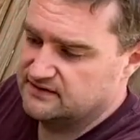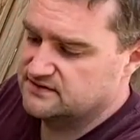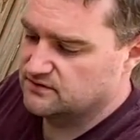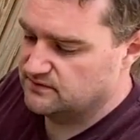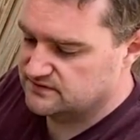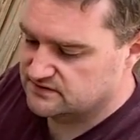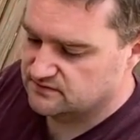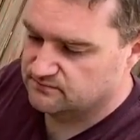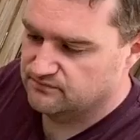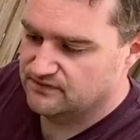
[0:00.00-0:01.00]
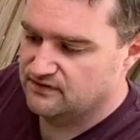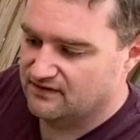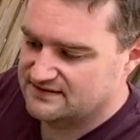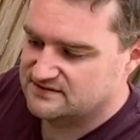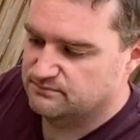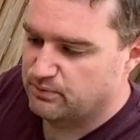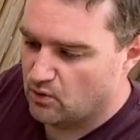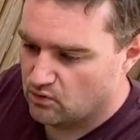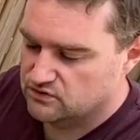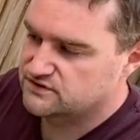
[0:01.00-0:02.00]
so there's some nice
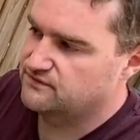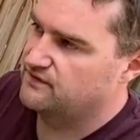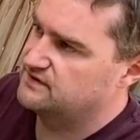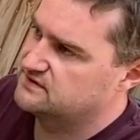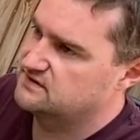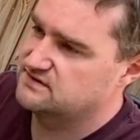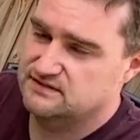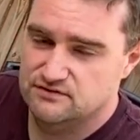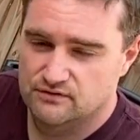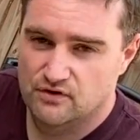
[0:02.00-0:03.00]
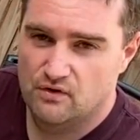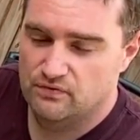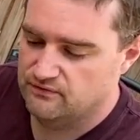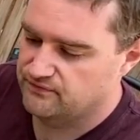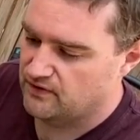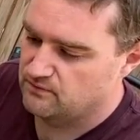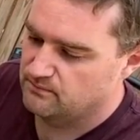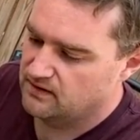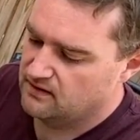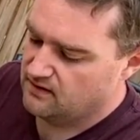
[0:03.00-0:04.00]
supports for this to sit on the foam
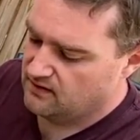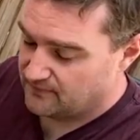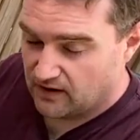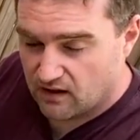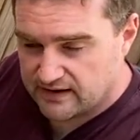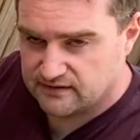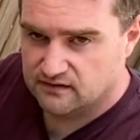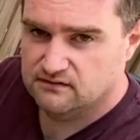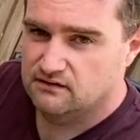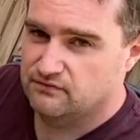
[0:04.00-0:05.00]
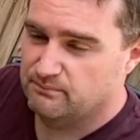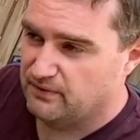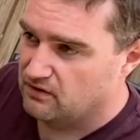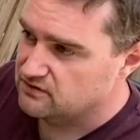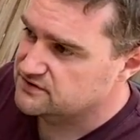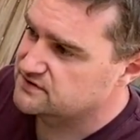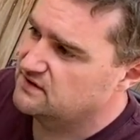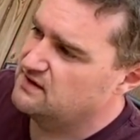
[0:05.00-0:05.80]
liner of the box,